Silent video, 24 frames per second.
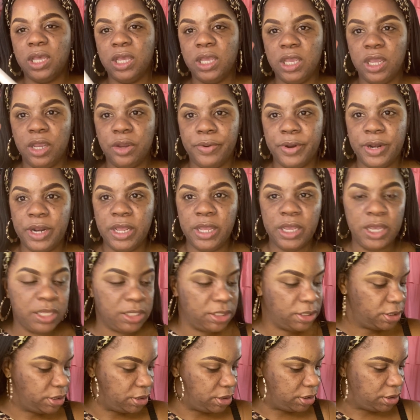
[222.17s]
Here it
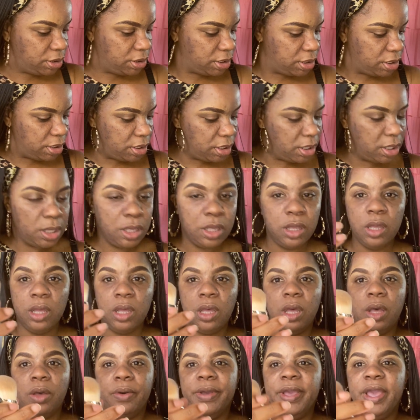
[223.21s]
is.
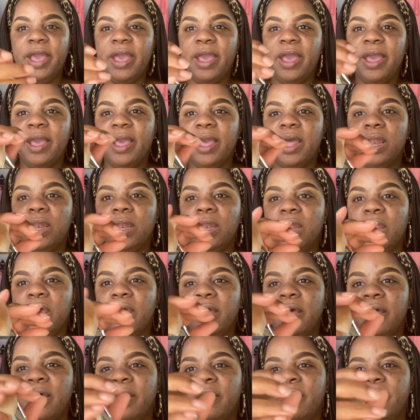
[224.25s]
Okay,
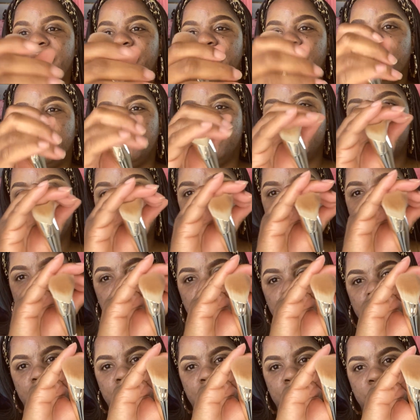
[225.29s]
love the
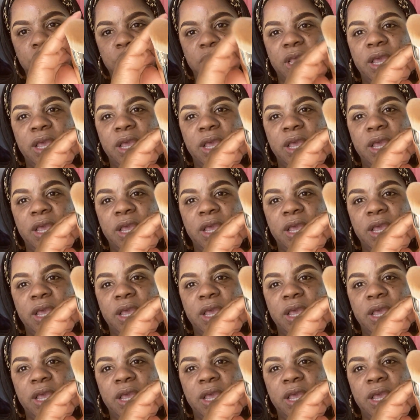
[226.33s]
bristles.